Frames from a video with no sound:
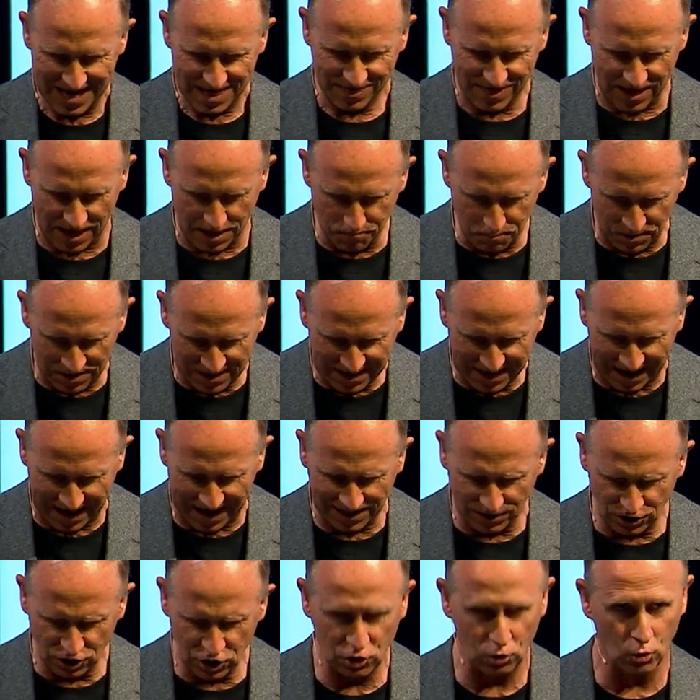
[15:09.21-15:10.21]
they
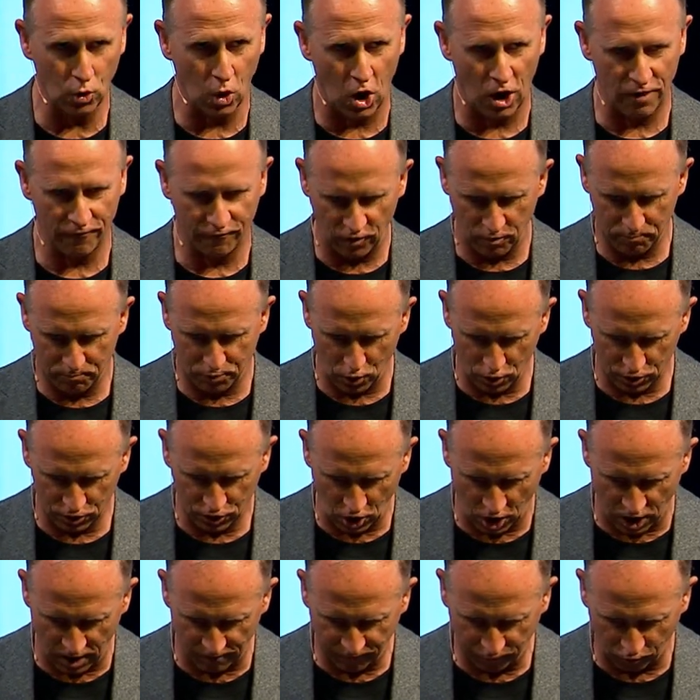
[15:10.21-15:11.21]
began to offer burnt
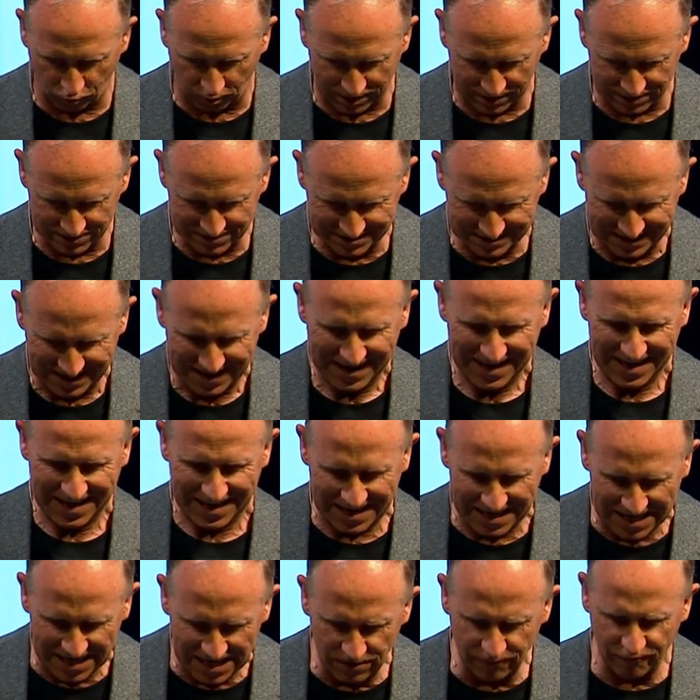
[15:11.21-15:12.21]
offerings
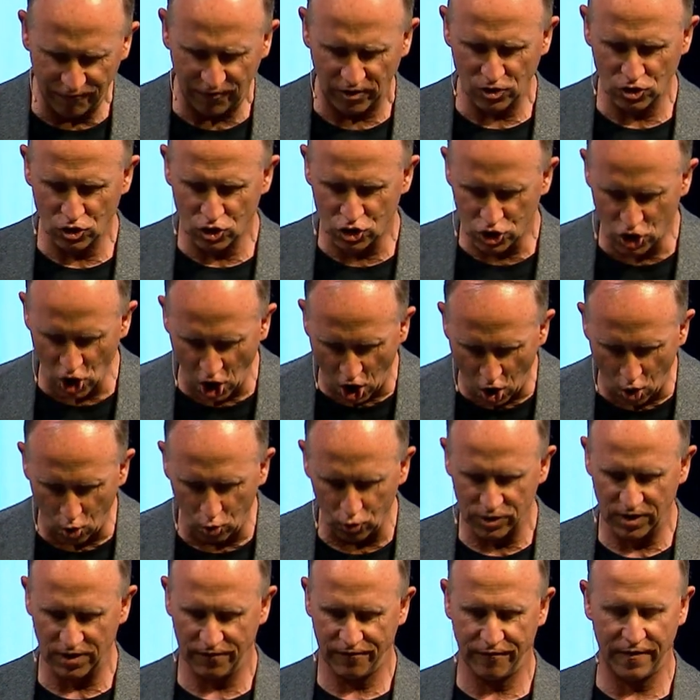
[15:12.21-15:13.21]
even though
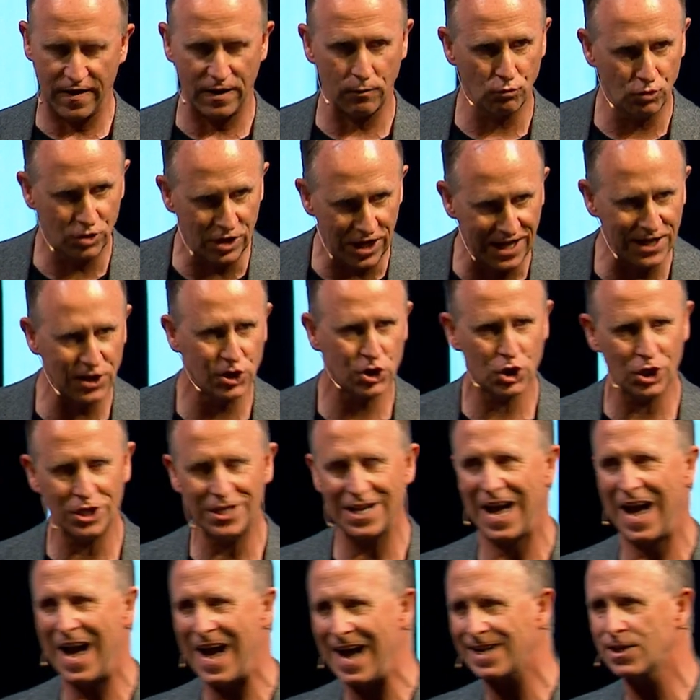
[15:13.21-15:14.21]
the foundation
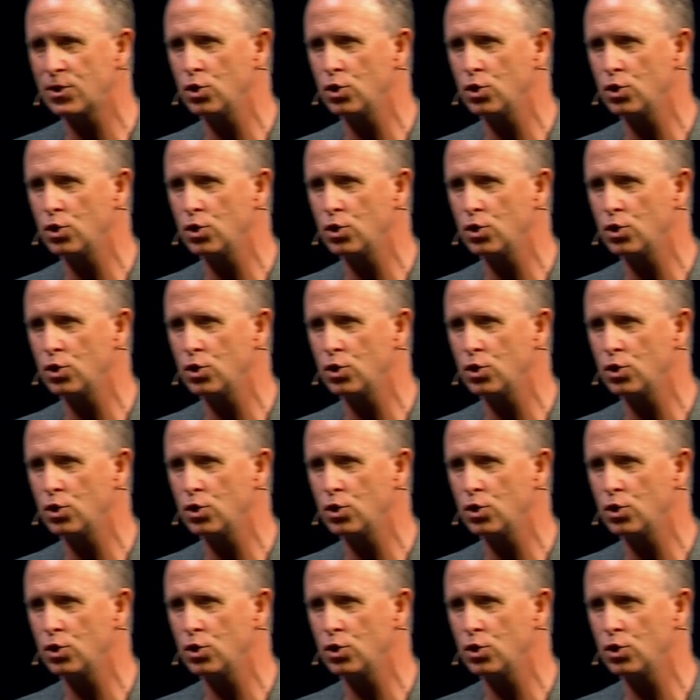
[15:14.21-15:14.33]
had